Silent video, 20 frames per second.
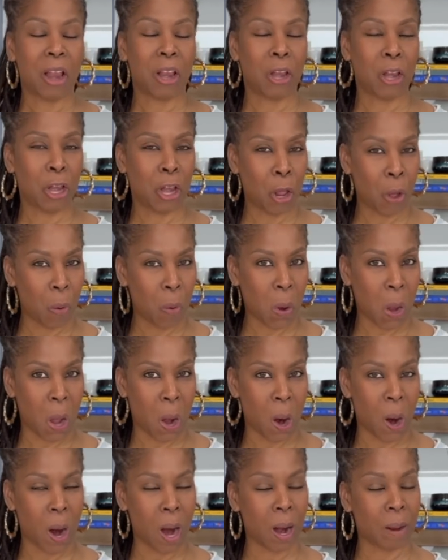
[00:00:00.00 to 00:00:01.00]
low
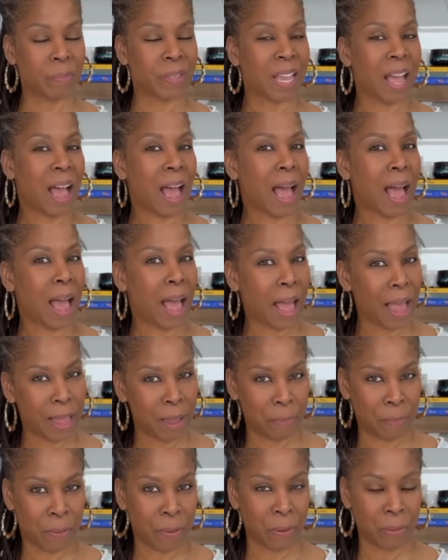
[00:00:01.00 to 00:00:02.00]
carbs,
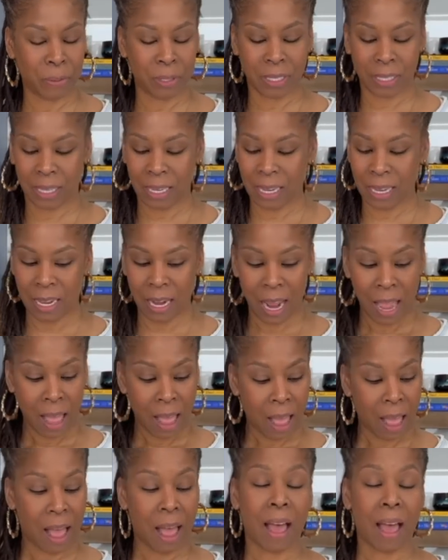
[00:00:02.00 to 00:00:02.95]
high protein.